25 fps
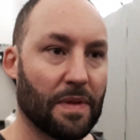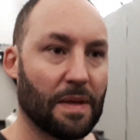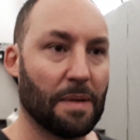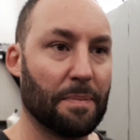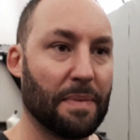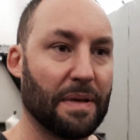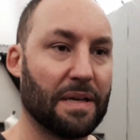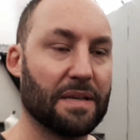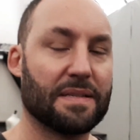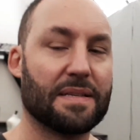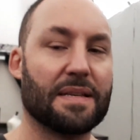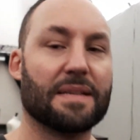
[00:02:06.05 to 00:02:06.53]

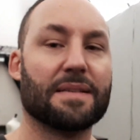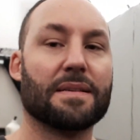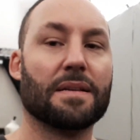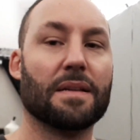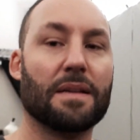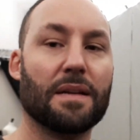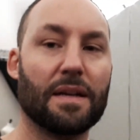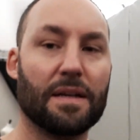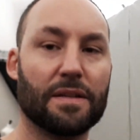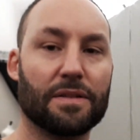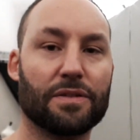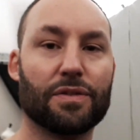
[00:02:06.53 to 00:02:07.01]
there's a
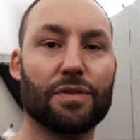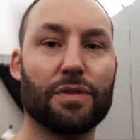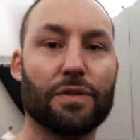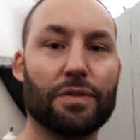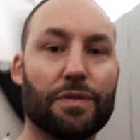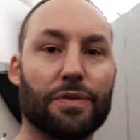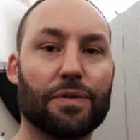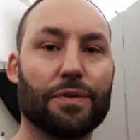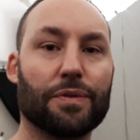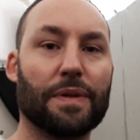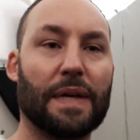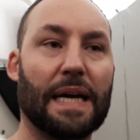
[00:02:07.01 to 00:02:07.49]
lot to
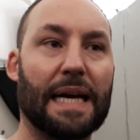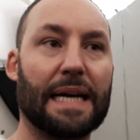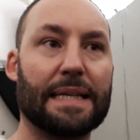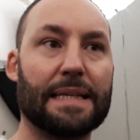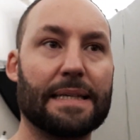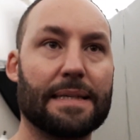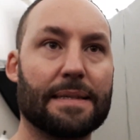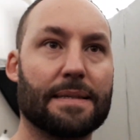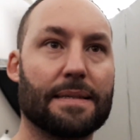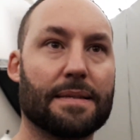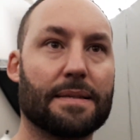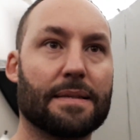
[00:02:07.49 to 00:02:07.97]
do and
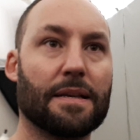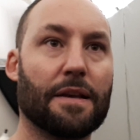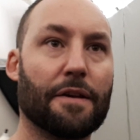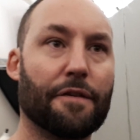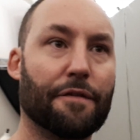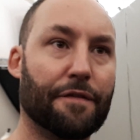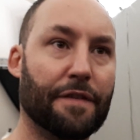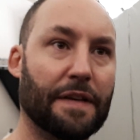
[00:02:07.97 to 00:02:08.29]
it's